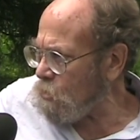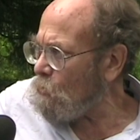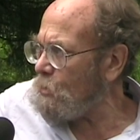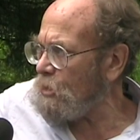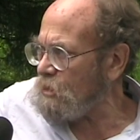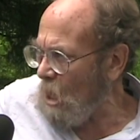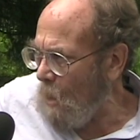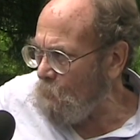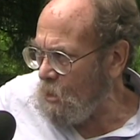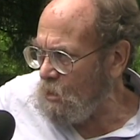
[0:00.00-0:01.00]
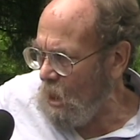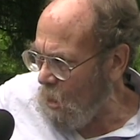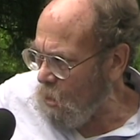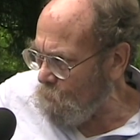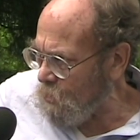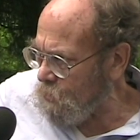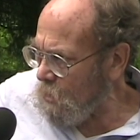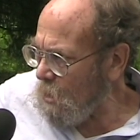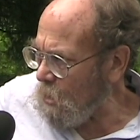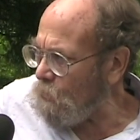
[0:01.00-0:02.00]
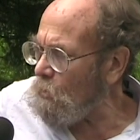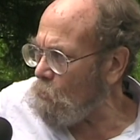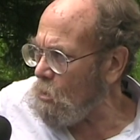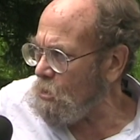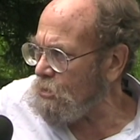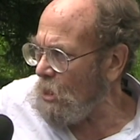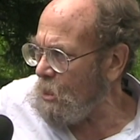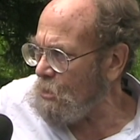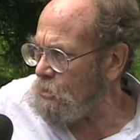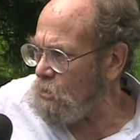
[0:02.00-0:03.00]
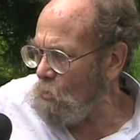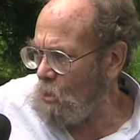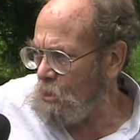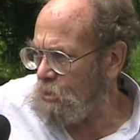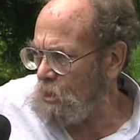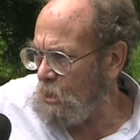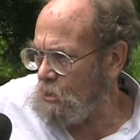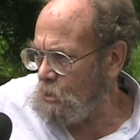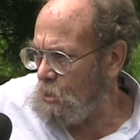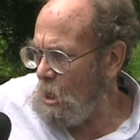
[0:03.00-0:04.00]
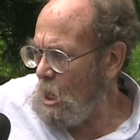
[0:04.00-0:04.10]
who were the dominant element in the World Zionist Organization,